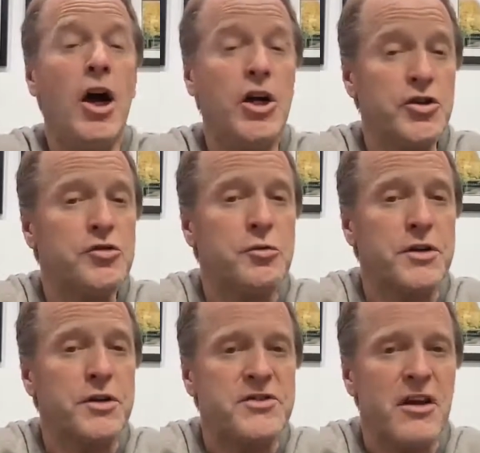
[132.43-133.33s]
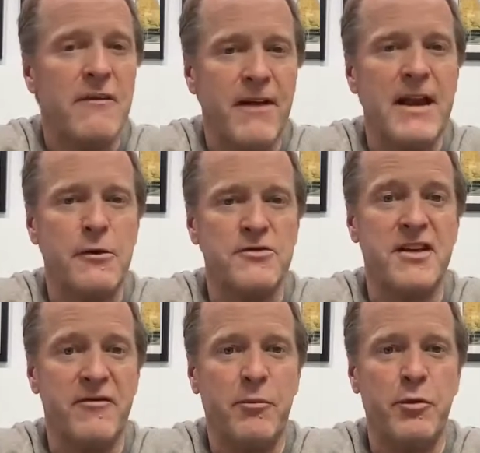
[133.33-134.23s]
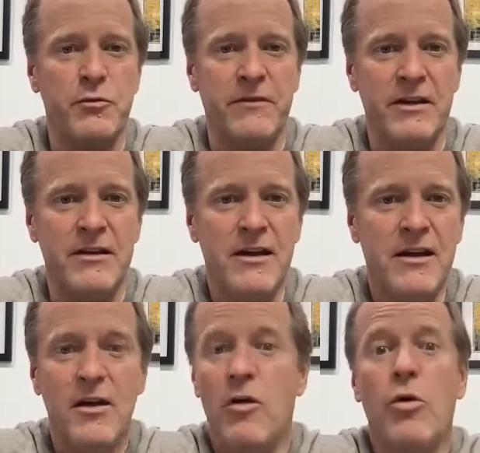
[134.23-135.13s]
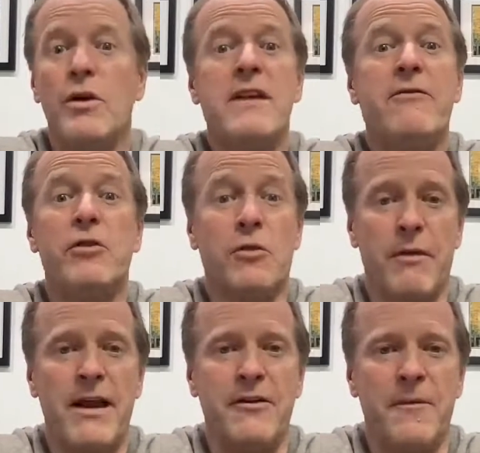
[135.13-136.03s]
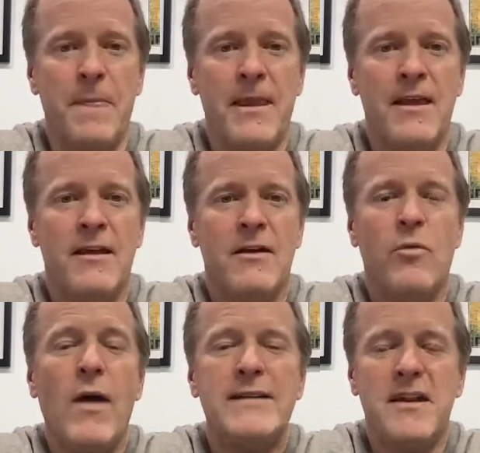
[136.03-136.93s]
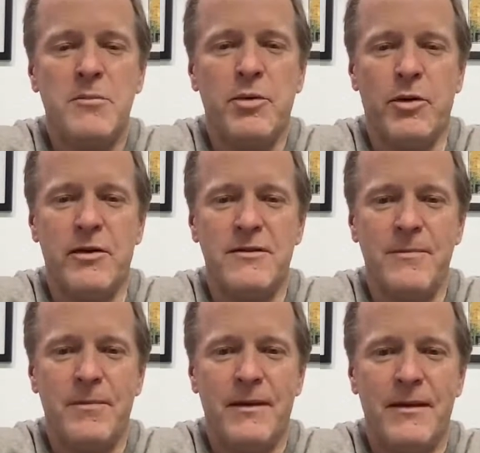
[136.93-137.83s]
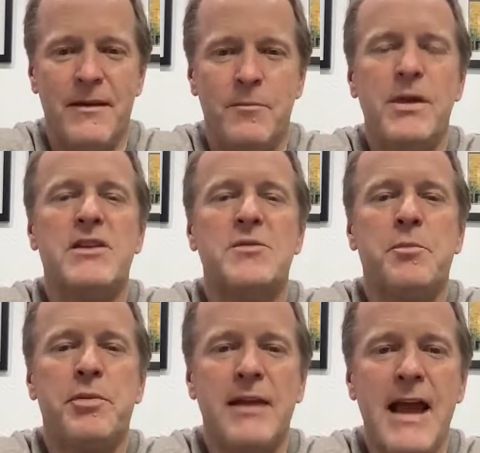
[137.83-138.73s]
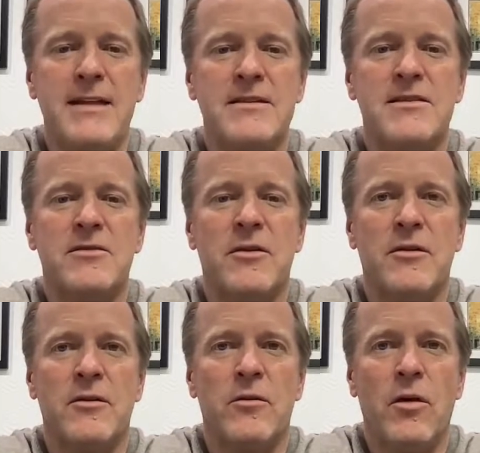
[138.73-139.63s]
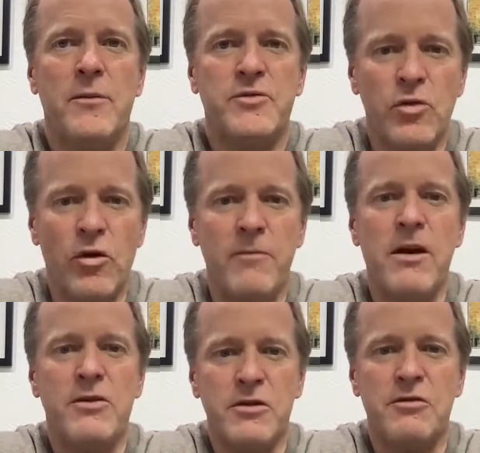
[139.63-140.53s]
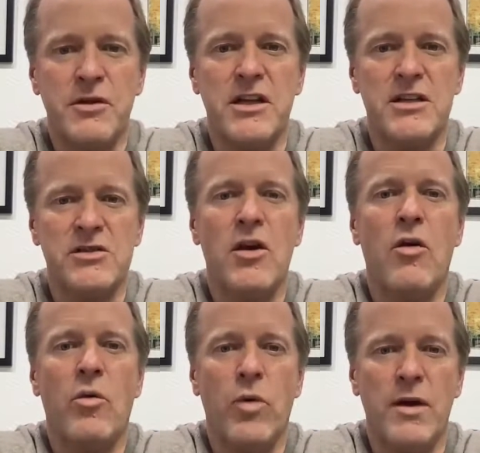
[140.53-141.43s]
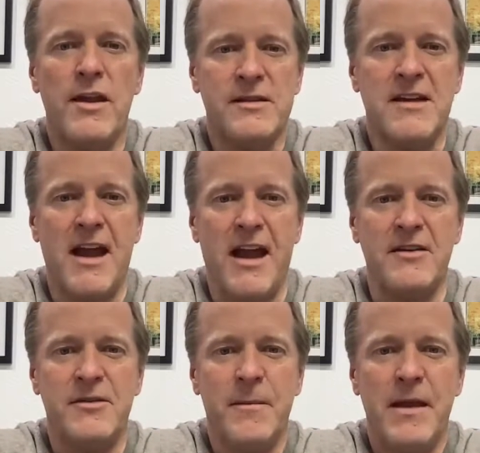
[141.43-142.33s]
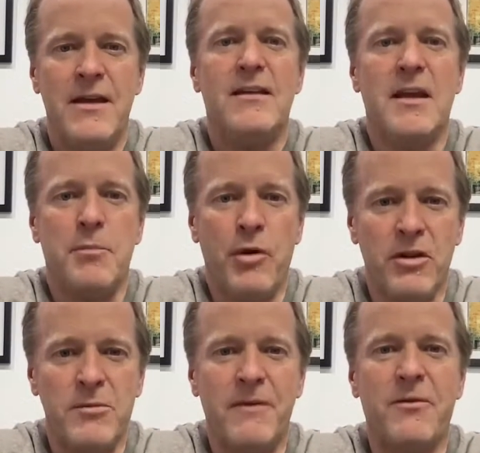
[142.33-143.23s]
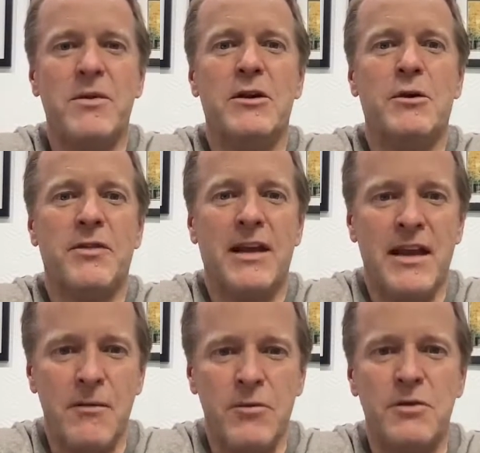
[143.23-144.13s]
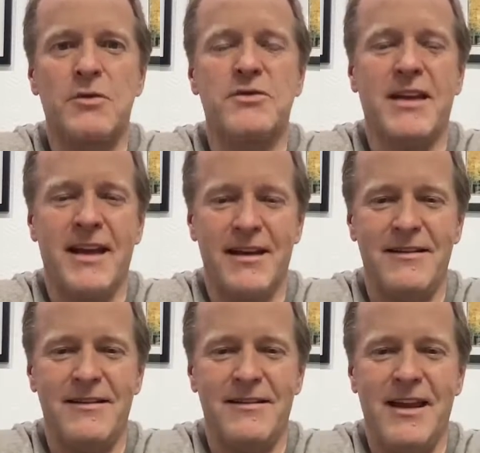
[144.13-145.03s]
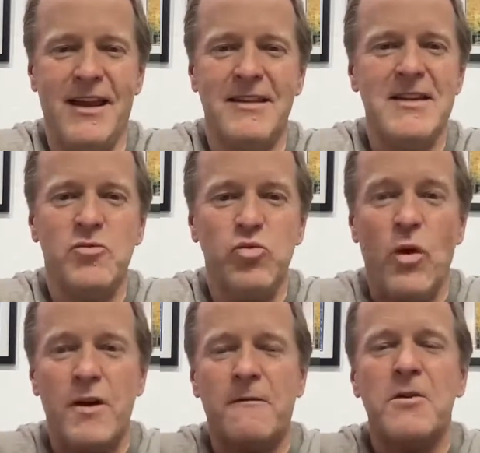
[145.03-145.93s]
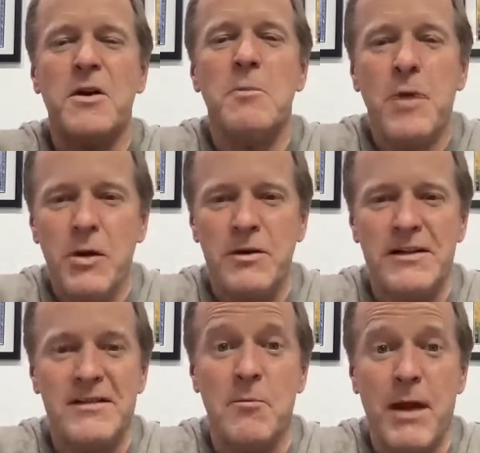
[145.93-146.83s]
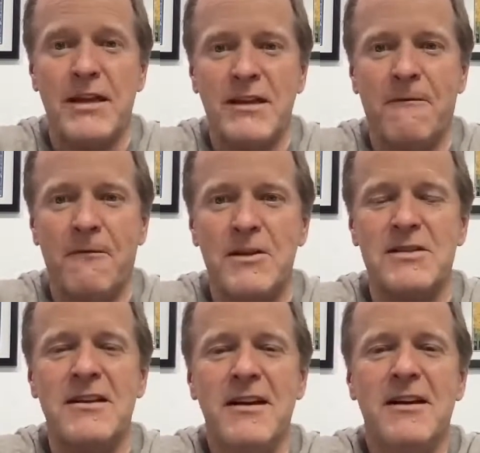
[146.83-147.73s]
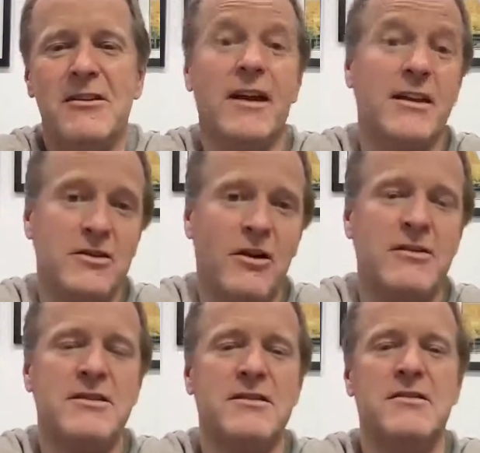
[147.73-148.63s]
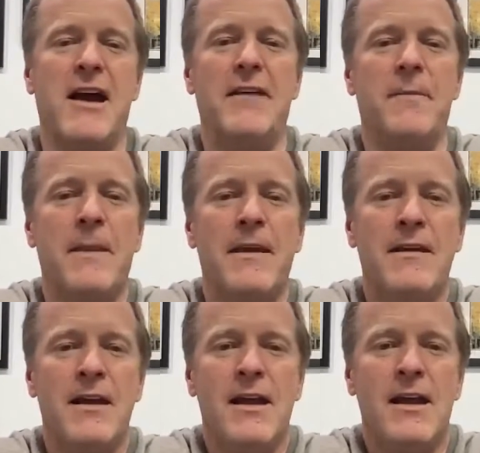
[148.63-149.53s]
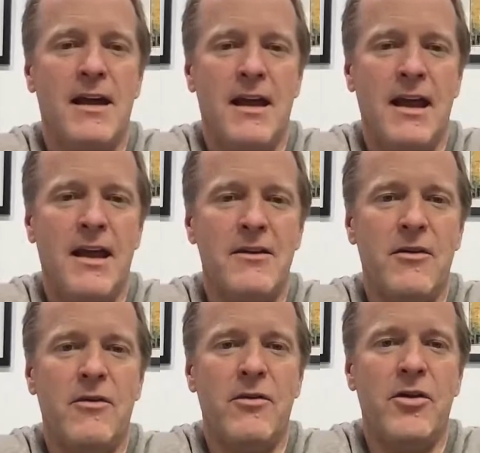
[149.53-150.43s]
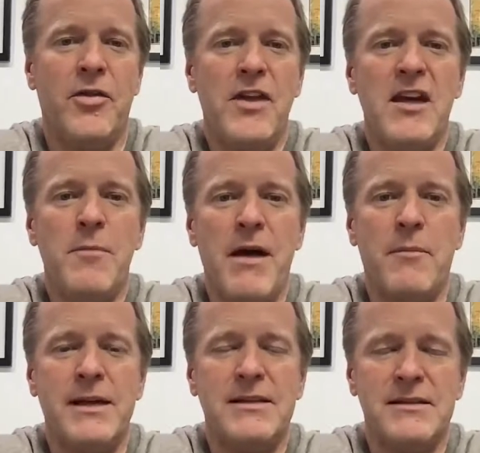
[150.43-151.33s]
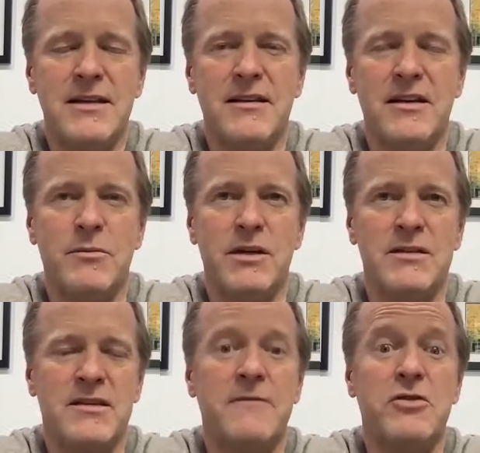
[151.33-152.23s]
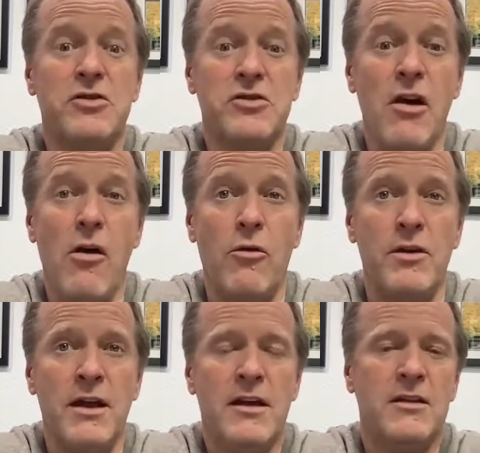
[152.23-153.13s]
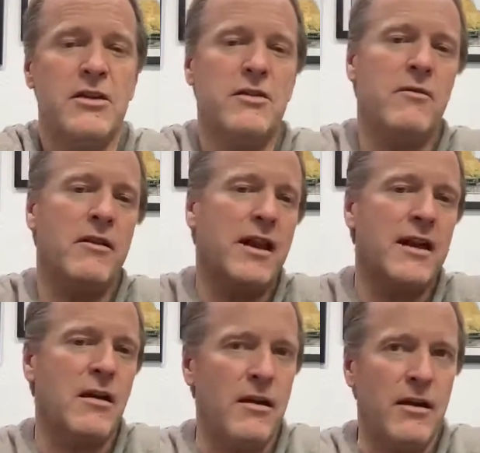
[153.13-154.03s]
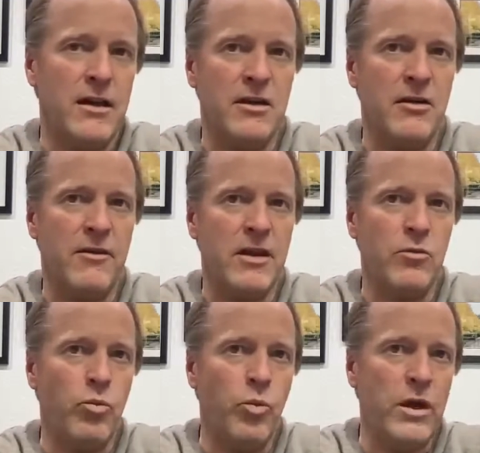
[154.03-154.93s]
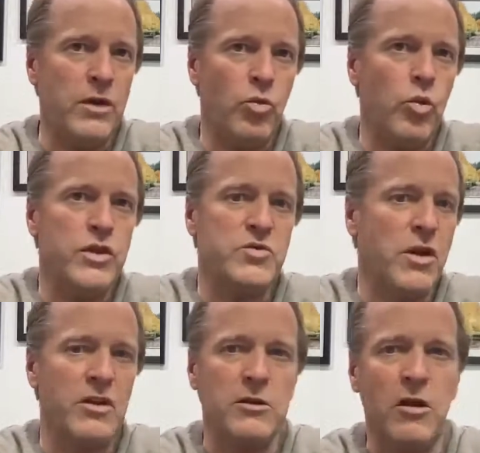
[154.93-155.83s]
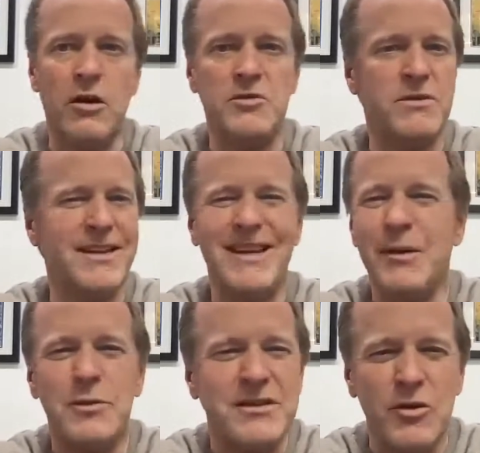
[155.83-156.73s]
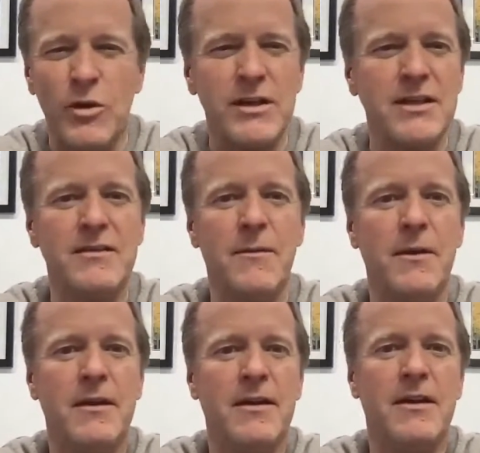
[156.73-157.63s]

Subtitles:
hundreds of acres, they've proven, or even greater. Why is that important? Because plants absorb nutrients where they stand. They pull them up from the earth, they get minerals, they get these wonderful components that make a difference, like in Darcy's dad. And the thing about mycelium is they've shown that, like, in woods, one of the large ones, I think it was in Oregon,